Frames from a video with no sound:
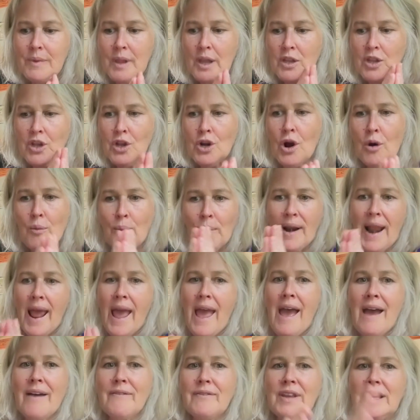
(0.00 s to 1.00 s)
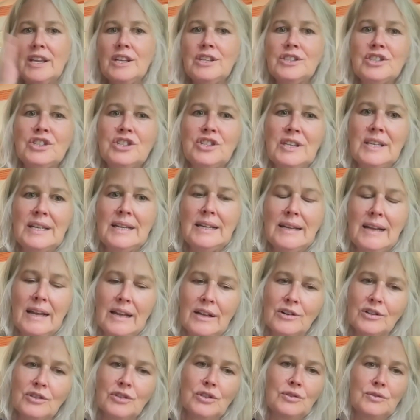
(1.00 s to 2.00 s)
You don't want to have each scene
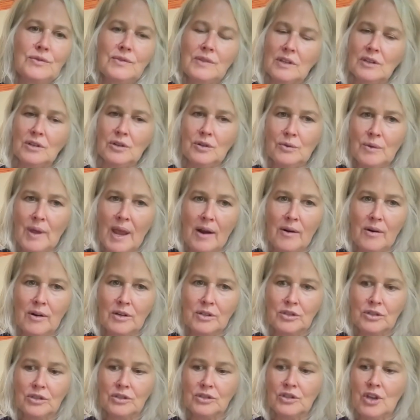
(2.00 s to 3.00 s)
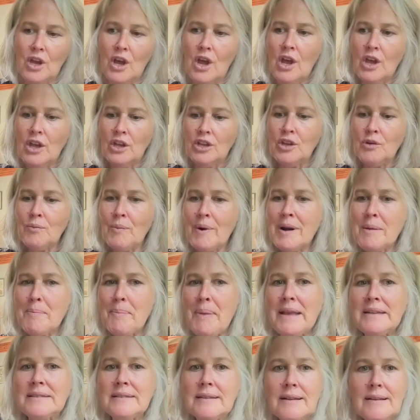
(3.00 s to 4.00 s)
introducing new characters. You want to
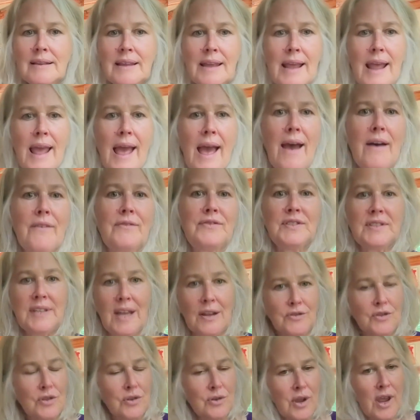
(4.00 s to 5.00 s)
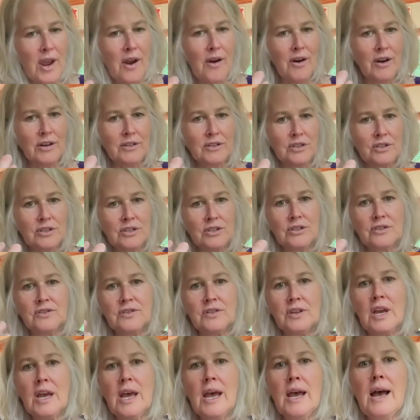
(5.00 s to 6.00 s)
basically have central
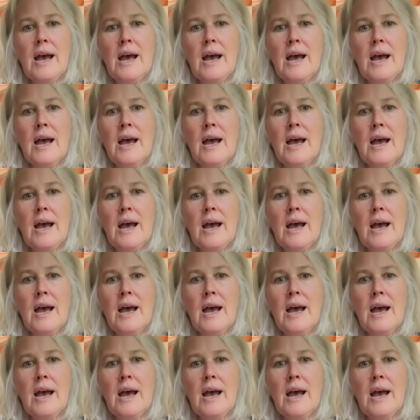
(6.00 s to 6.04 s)
characters,